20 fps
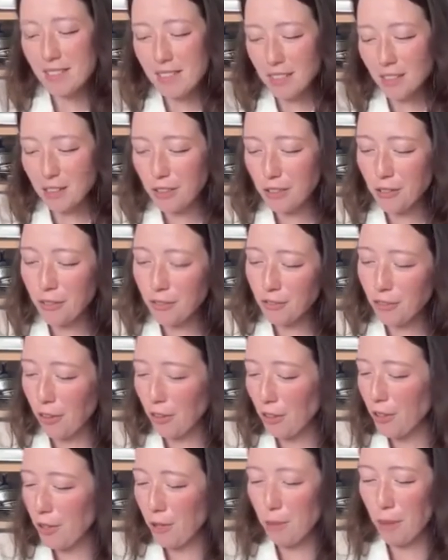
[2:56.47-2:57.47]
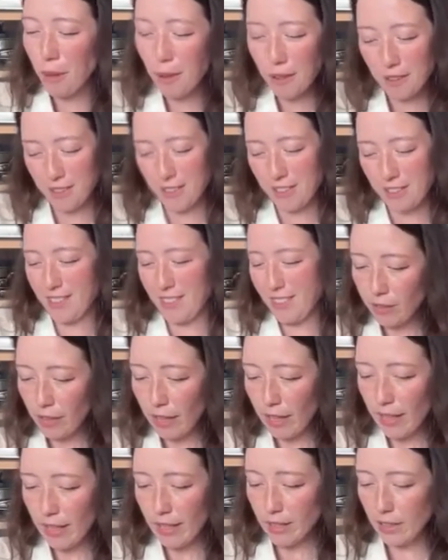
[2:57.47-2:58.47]
then it'll fall apart.
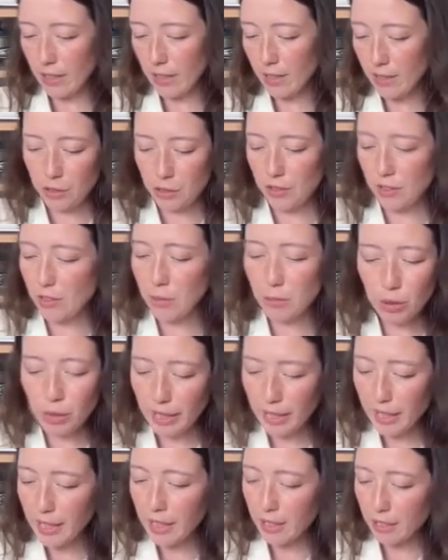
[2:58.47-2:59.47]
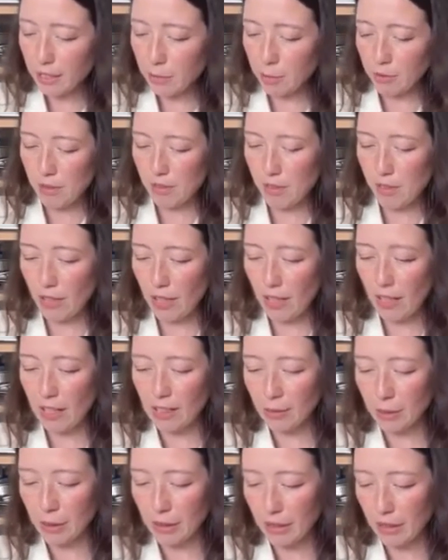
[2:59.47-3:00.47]
Got just plain Pacific
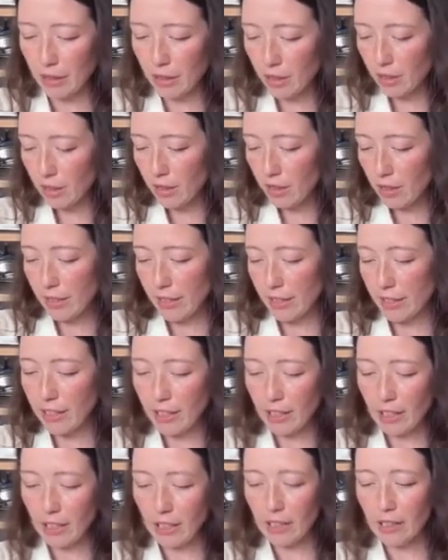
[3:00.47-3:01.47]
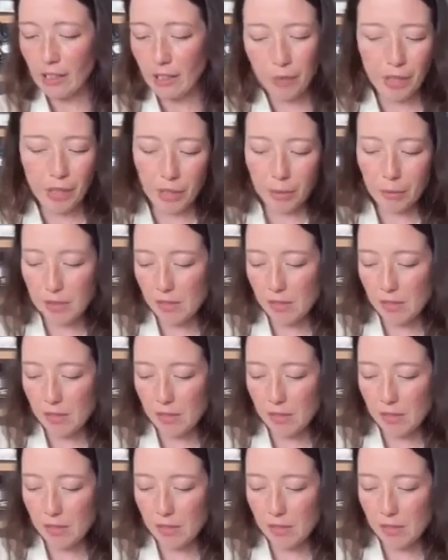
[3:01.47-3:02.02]
halibut in here. It can be